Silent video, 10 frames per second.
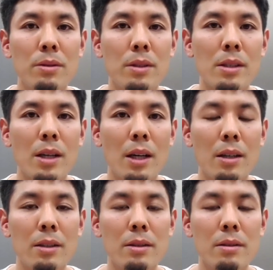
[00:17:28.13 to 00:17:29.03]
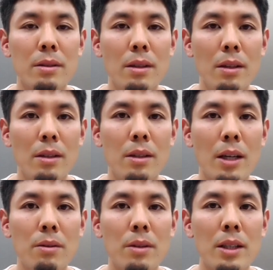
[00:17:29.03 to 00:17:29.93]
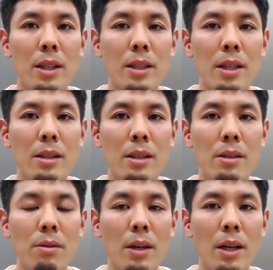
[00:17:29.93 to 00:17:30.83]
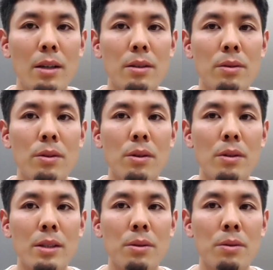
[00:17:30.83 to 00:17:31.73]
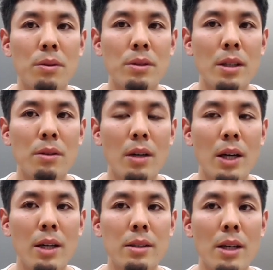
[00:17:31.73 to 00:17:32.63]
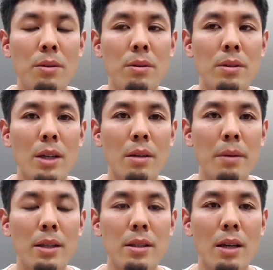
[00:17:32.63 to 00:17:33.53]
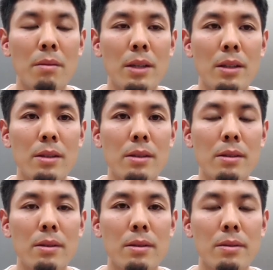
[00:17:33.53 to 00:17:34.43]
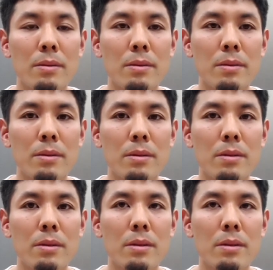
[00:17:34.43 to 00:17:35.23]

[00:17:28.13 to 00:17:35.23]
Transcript: This is the end of my presentation, but I hope it will give you an idea of what the data scientists at the LINE are doing.